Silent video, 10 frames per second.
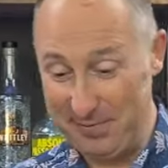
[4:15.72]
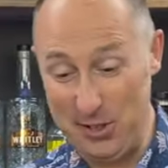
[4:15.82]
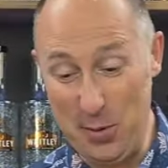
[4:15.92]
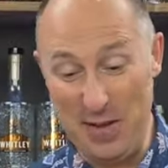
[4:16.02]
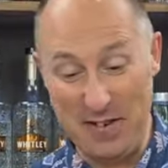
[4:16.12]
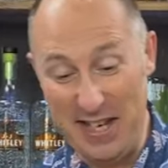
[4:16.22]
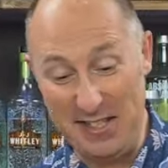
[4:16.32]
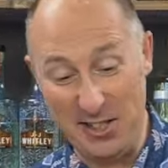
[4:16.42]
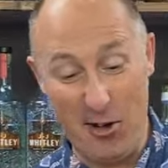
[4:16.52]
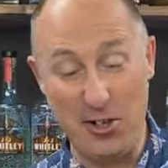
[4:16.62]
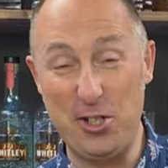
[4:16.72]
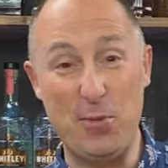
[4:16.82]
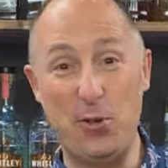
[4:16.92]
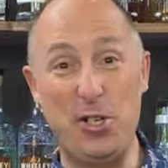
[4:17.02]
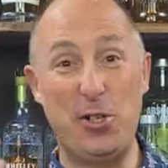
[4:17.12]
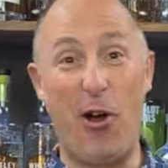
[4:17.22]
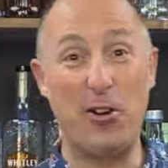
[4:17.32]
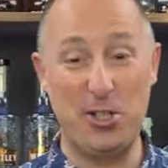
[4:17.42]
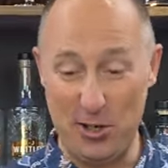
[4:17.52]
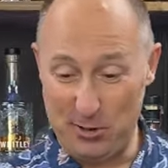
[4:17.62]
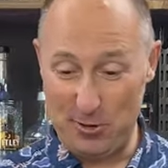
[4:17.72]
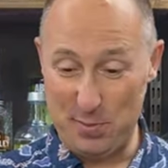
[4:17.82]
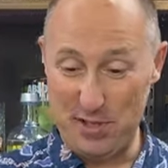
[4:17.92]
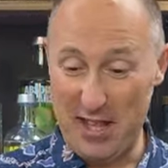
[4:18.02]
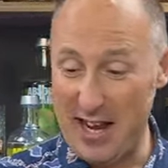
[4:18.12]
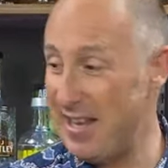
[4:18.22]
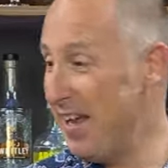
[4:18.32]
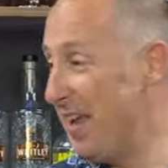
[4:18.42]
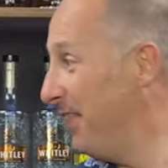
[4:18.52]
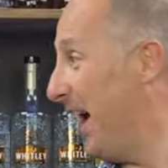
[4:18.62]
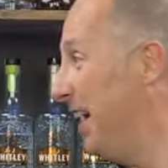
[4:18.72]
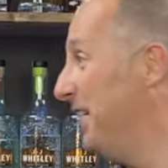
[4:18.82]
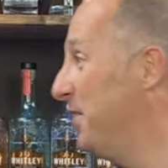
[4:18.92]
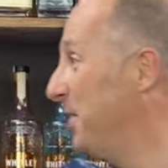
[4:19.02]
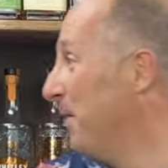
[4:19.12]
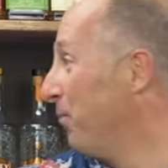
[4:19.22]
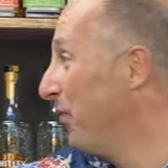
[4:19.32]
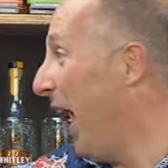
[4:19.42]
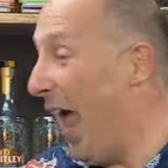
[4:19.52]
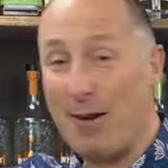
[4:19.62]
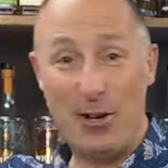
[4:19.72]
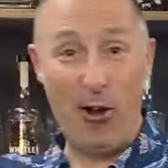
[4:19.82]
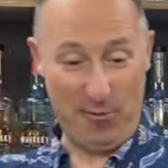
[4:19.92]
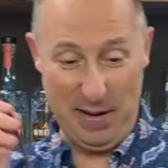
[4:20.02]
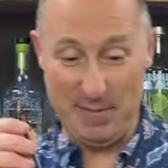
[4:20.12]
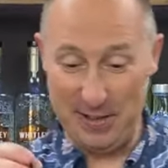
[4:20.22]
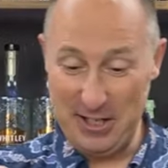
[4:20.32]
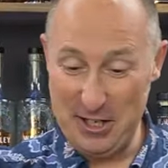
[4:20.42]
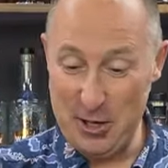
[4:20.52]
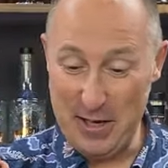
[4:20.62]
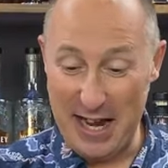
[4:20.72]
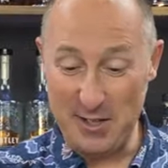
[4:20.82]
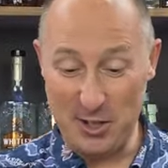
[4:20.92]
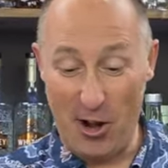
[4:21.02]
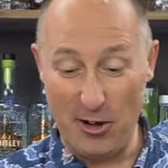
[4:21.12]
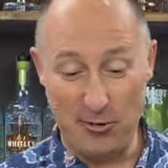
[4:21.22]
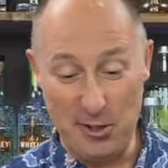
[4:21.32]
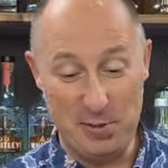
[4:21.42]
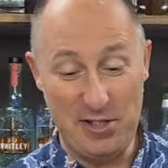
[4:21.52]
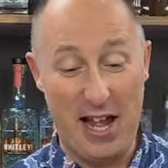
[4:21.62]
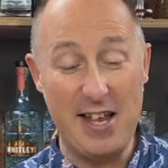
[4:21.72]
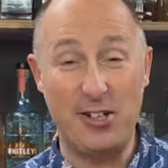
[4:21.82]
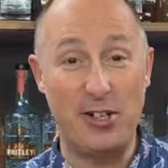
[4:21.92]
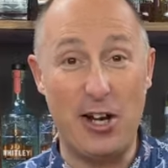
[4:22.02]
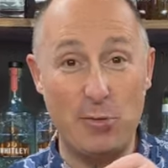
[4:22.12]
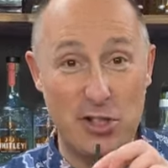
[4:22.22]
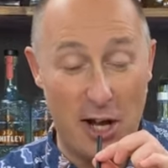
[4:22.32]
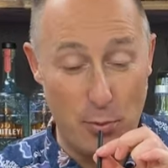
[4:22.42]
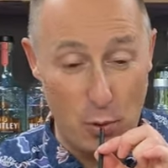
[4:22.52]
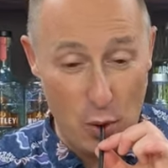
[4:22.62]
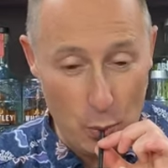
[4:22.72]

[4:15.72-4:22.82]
Do you even need to garnish it? Would you garnish it on Christmas Day? That is how a lot of people in the UK start Christmas Day, a good old snowball.